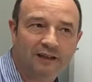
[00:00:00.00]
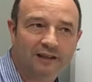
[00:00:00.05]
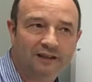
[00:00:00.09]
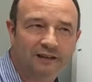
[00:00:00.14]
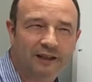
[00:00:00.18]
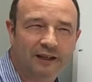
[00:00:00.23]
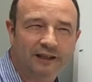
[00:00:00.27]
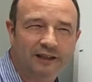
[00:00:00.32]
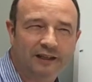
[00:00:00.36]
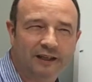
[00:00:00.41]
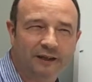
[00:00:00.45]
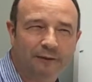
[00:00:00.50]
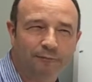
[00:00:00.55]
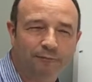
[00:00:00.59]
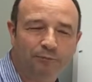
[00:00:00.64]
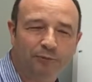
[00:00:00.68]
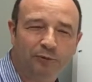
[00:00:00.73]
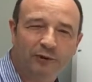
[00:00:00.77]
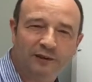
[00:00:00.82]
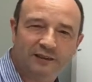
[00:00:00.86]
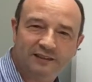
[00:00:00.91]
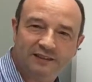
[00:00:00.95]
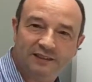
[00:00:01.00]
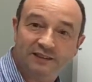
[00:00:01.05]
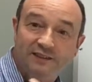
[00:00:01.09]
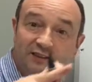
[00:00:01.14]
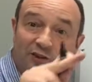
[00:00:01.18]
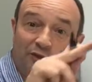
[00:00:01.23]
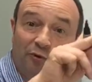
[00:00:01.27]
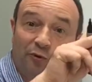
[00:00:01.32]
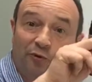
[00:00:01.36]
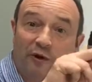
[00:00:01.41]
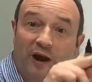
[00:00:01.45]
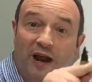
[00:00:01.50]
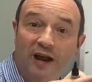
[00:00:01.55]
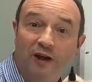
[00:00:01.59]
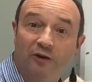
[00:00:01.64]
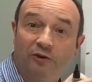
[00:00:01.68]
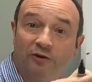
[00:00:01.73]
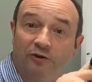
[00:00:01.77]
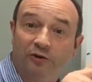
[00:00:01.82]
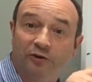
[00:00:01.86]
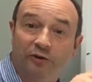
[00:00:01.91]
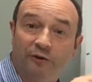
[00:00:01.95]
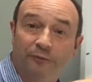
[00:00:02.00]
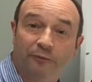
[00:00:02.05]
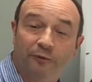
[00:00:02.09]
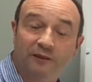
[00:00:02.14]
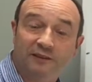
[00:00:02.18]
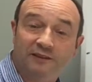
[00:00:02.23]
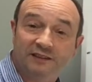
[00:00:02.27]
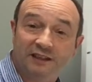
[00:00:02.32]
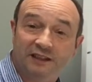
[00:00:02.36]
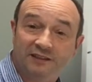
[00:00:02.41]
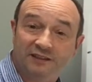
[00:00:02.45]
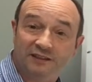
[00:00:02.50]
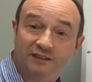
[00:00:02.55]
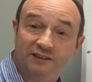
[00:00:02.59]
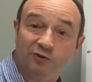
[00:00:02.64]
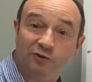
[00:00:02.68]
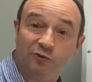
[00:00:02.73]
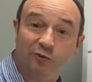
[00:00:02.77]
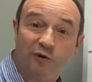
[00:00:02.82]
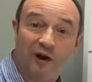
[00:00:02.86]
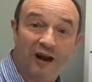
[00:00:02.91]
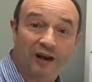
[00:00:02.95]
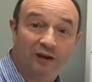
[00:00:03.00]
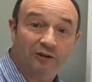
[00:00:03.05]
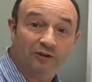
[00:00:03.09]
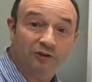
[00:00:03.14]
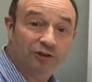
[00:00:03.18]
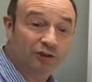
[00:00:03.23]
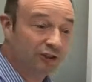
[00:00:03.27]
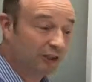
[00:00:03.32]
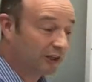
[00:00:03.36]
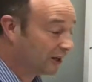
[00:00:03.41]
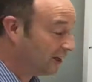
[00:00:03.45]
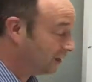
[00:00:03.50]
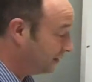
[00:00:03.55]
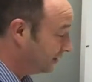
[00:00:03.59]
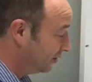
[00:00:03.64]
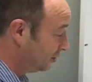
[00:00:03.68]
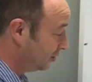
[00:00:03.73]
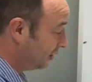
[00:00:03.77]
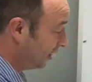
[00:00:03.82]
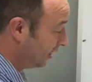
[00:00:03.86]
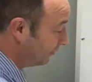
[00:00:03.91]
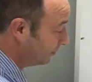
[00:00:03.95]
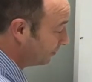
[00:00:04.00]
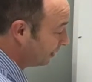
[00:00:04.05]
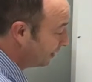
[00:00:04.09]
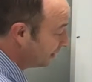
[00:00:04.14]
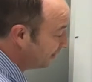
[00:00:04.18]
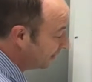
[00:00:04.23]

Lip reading: like a prince's crown or a princess's crown kind of shape.